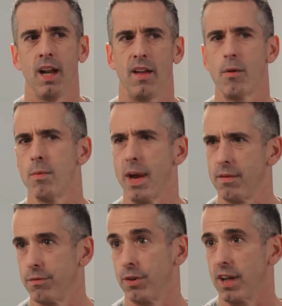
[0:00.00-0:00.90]
and they would
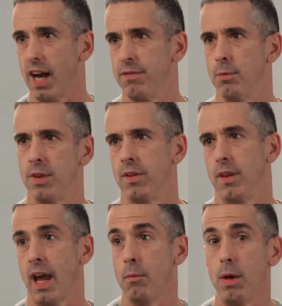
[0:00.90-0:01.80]
mate for life, and would
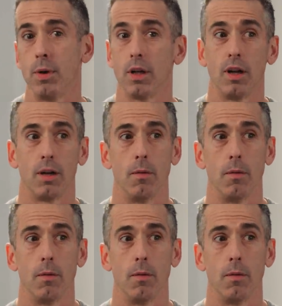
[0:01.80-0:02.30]
and we would